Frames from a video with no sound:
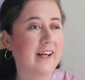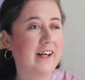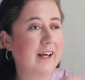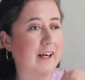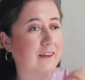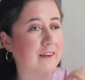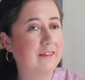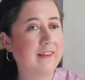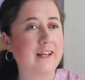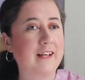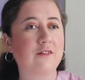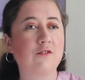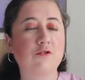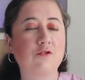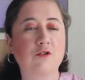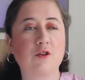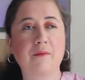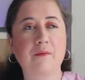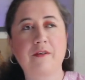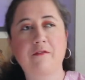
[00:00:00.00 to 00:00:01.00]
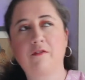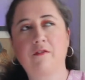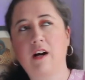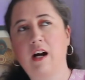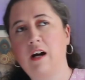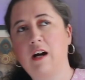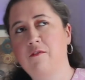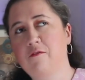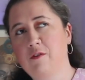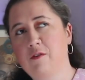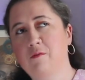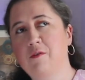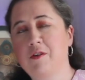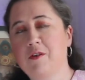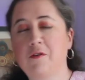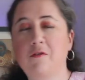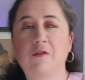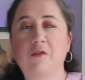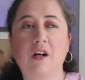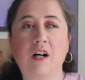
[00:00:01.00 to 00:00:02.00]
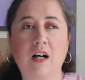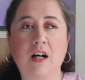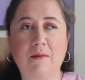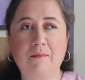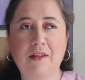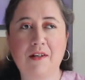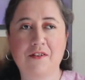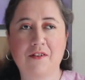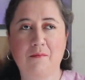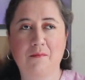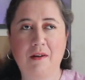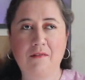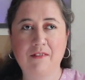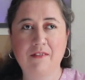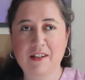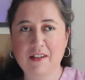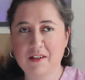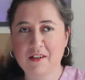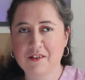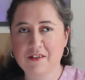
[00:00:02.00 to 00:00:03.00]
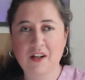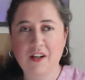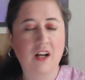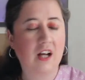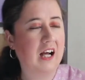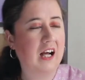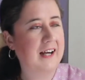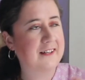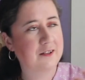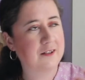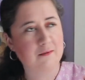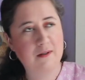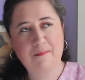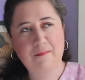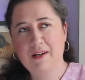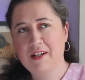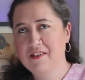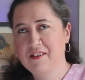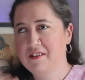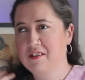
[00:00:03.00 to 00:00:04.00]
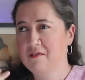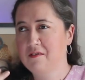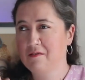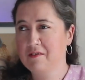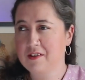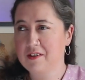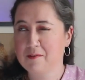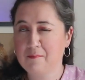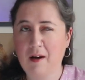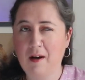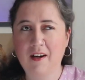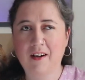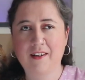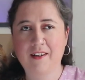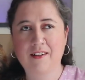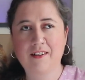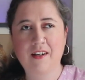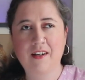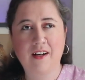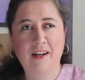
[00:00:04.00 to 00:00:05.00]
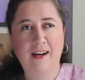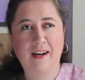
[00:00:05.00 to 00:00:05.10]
And thank you so much for everyone who comments on my videos. I do my best to respond.